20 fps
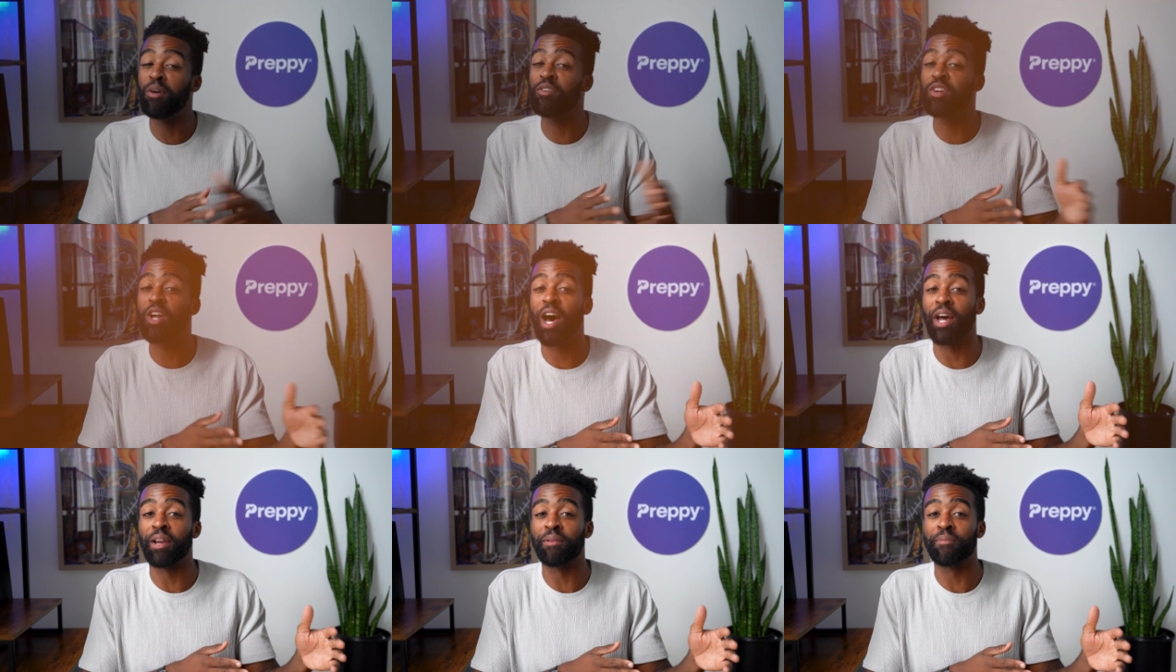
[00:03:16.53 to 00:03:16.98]

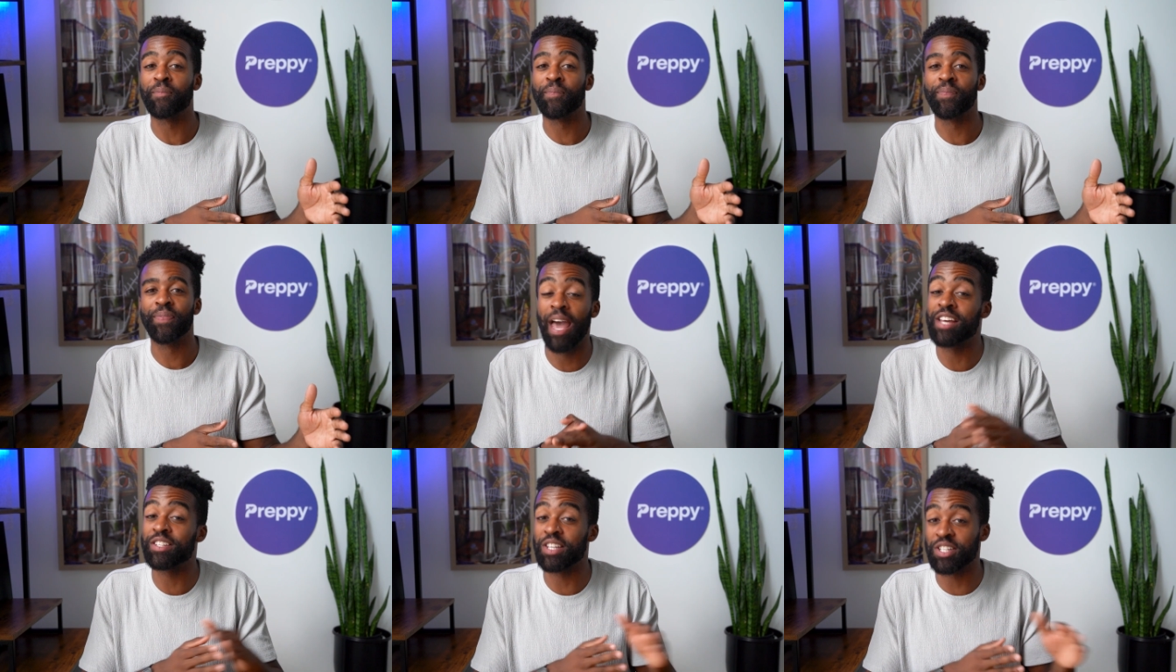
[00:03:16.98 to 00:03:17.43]
Moving on,
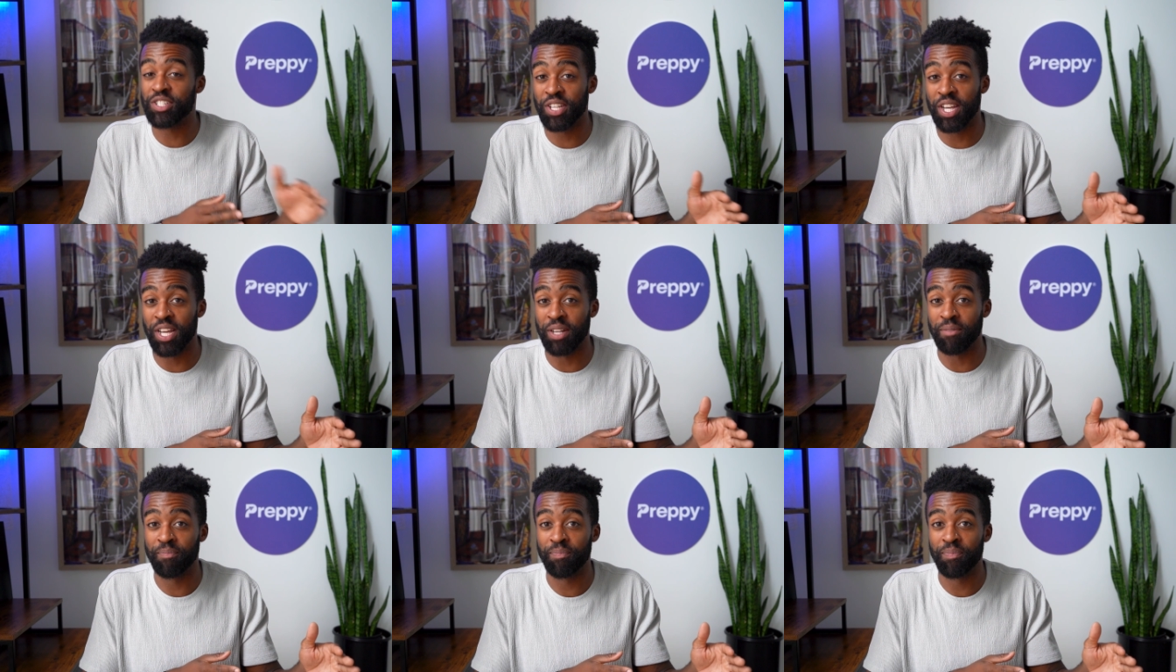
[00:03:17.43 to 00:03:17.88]
as I
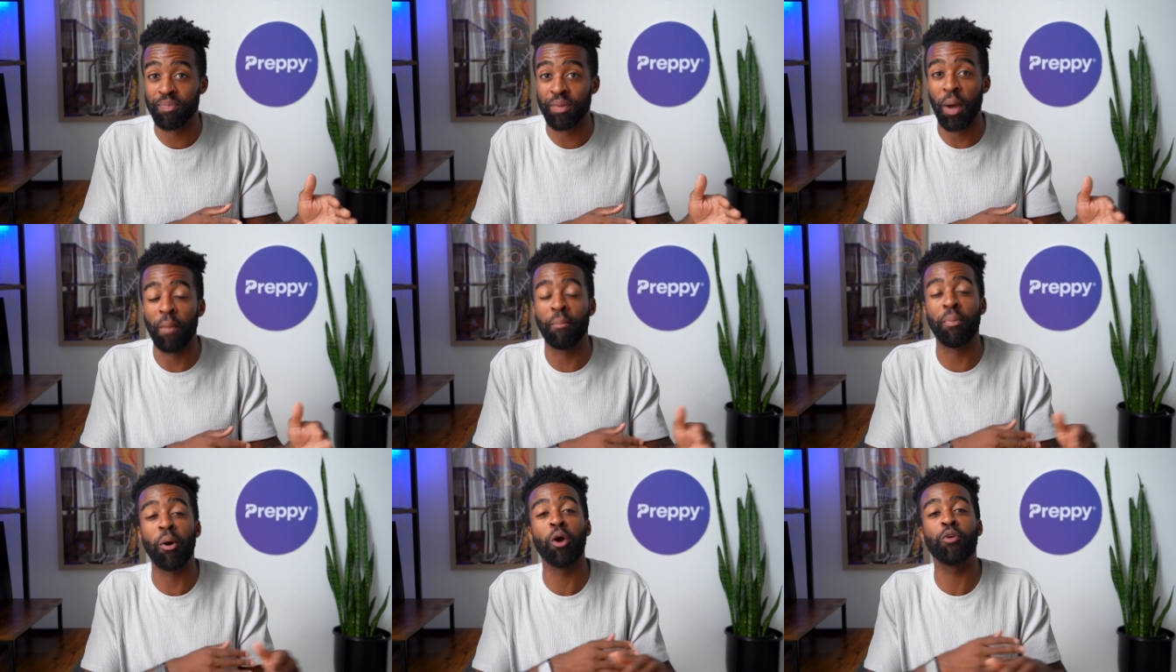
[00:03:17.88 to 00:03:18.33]
said,
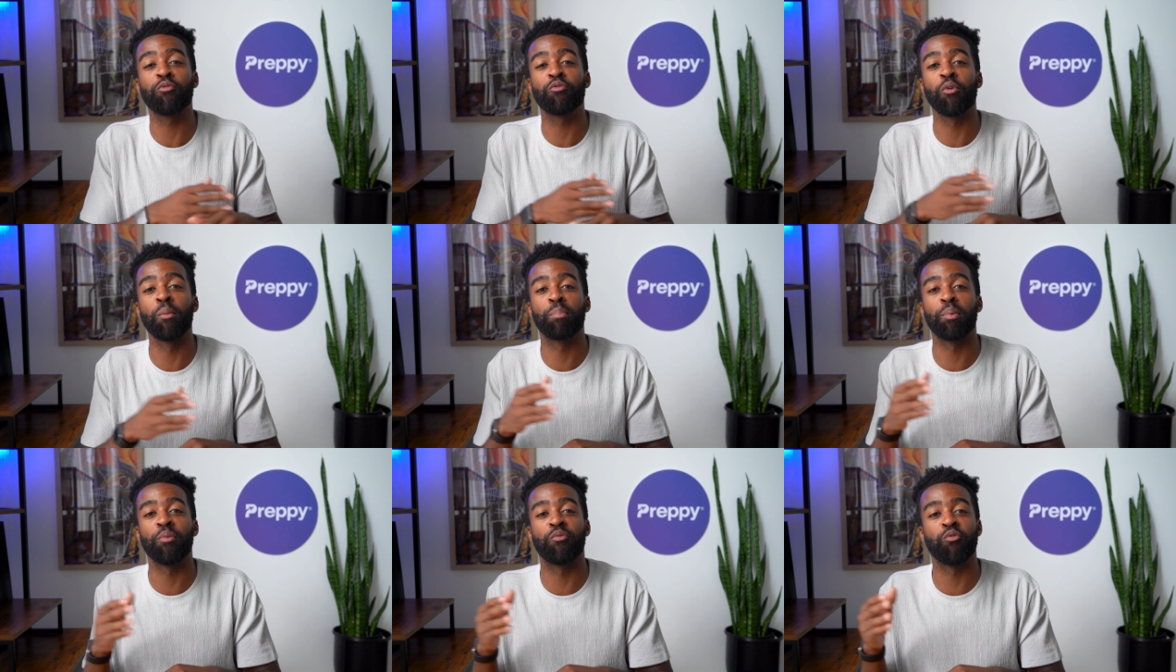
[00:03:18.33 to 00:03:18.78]
apart
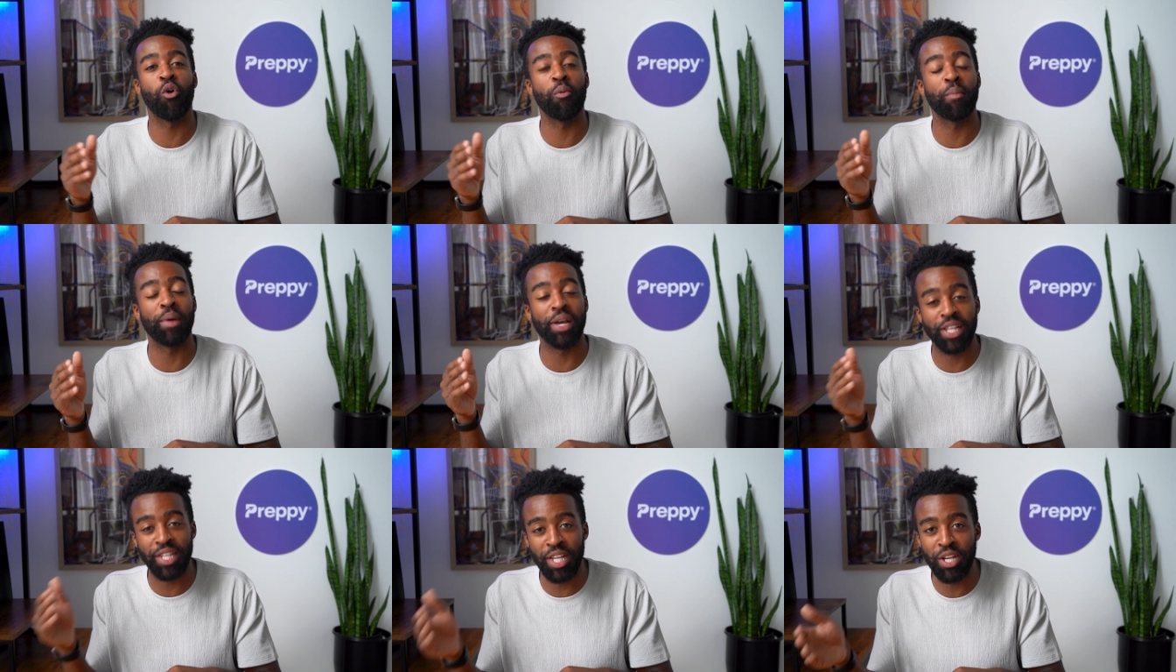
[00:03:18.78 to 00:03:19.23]
from
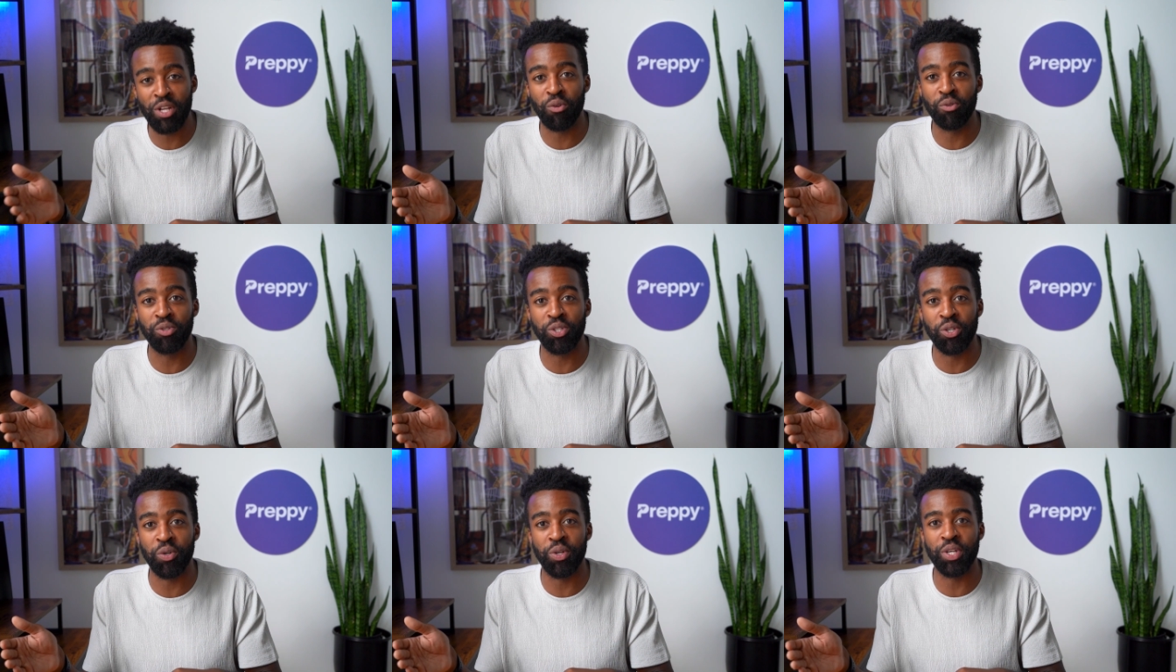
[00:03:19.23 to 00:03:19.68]
performing
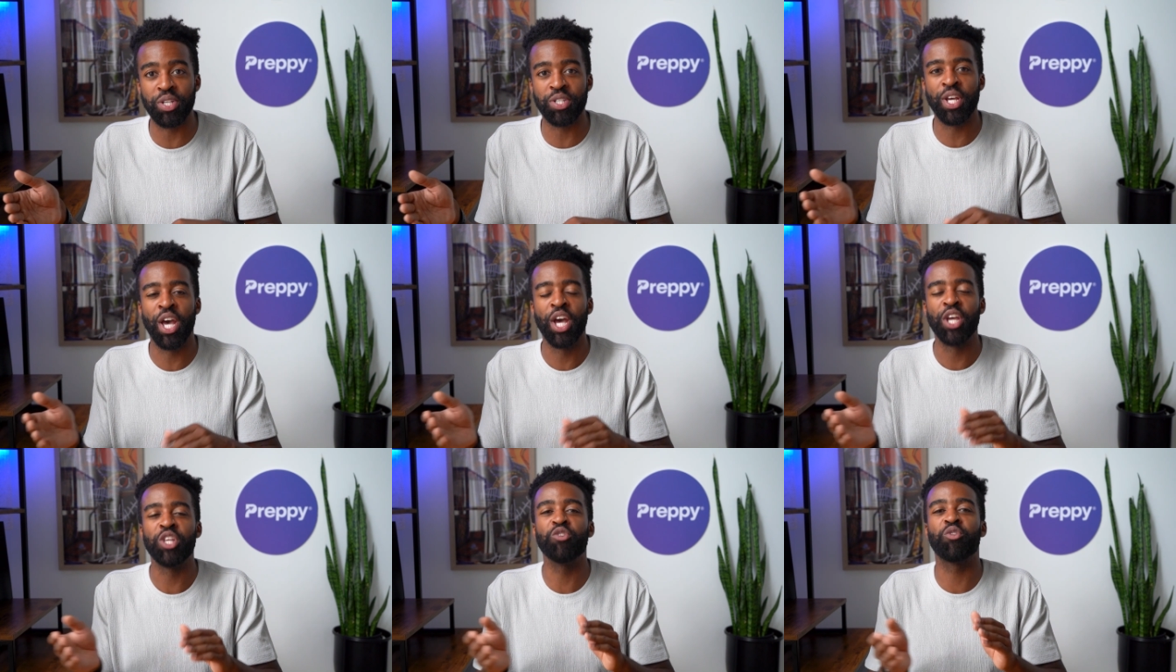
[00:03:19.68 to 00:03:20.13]
clinical duties,
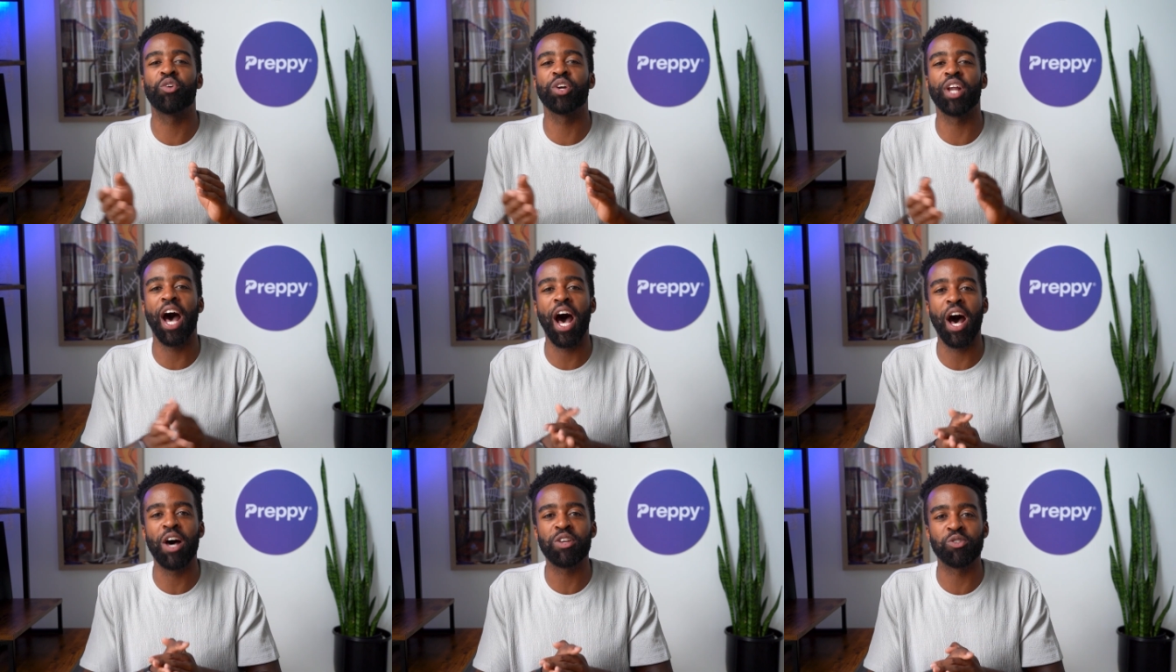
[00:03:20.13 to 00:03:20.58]
you
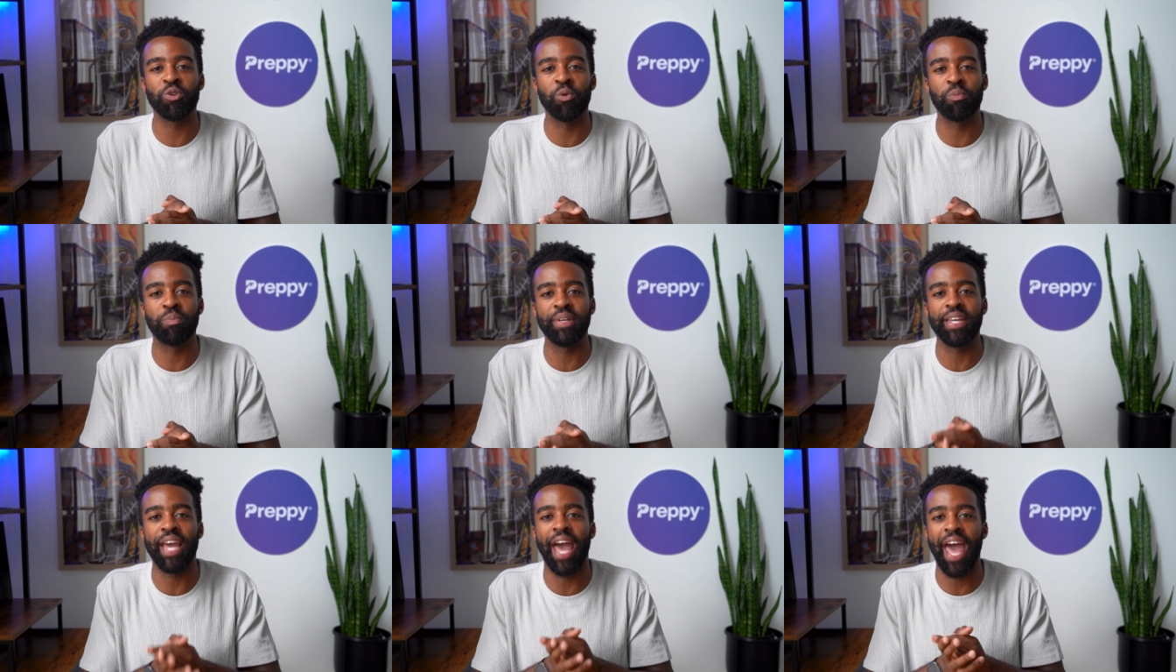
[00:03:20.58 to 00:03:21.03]
could also
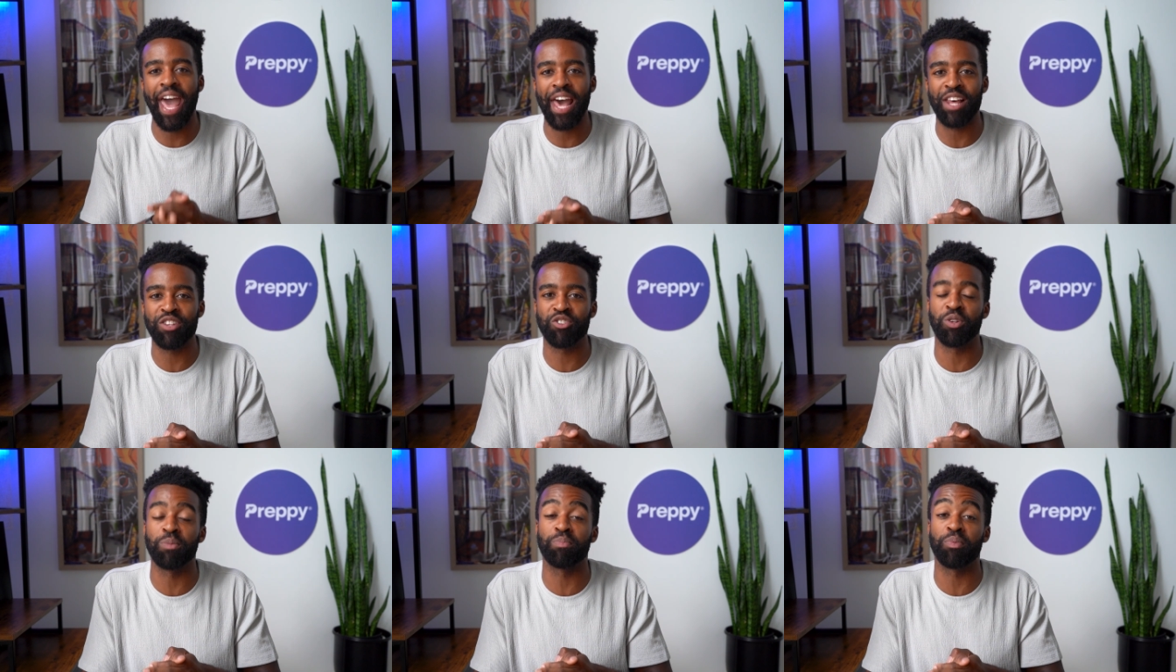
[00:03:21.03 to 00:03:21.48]
be
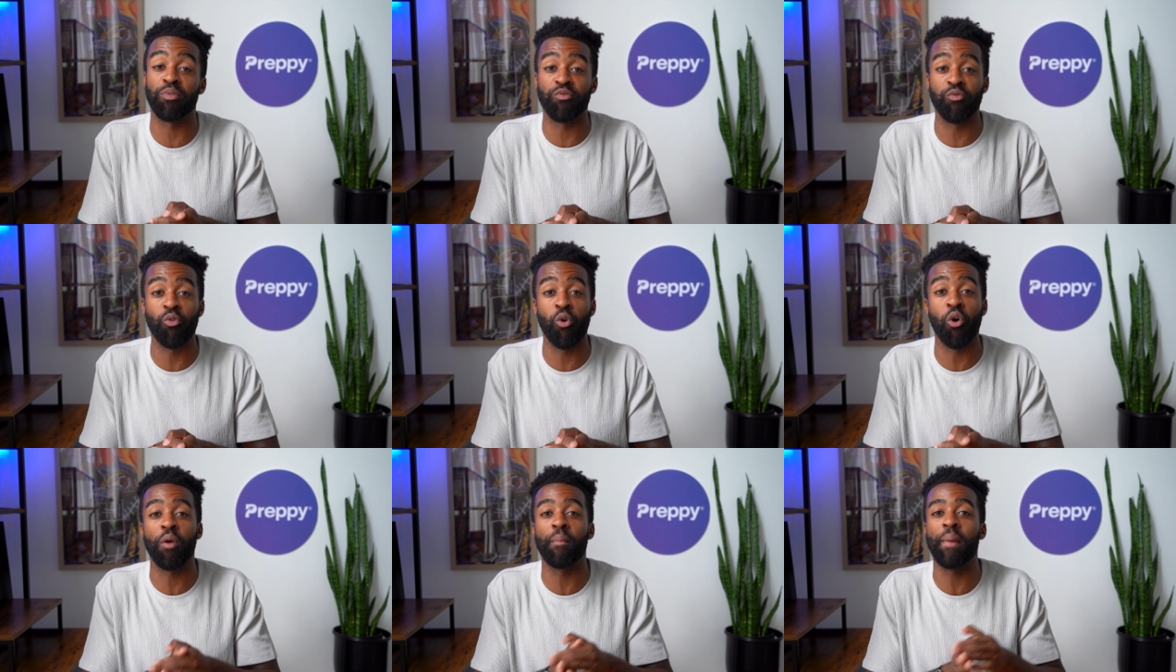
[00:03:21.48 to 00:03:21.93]
asked to
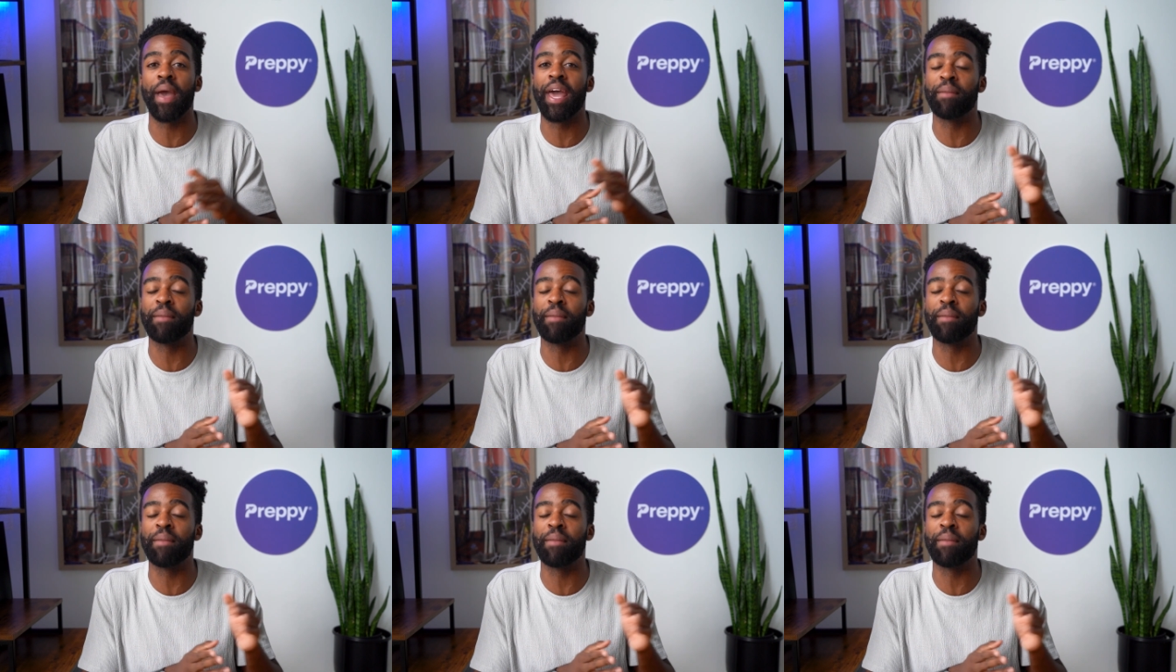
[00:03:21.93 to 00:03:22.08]
perform